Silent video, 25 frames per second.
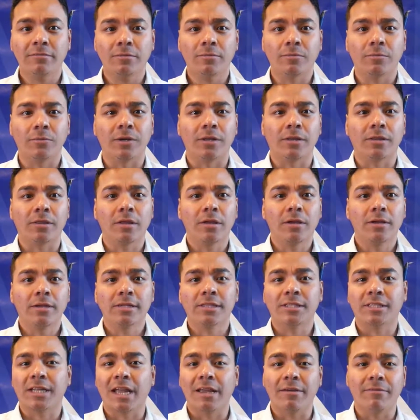with
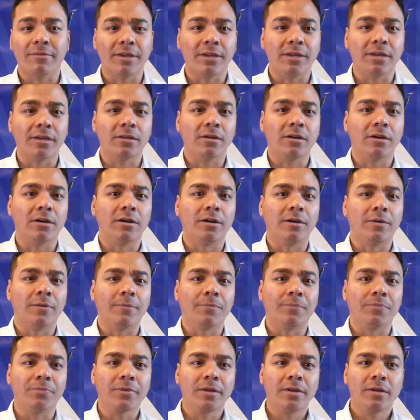saving,
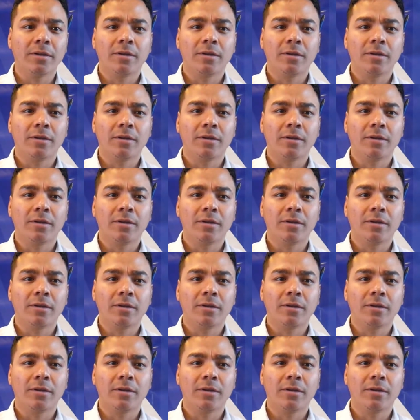um,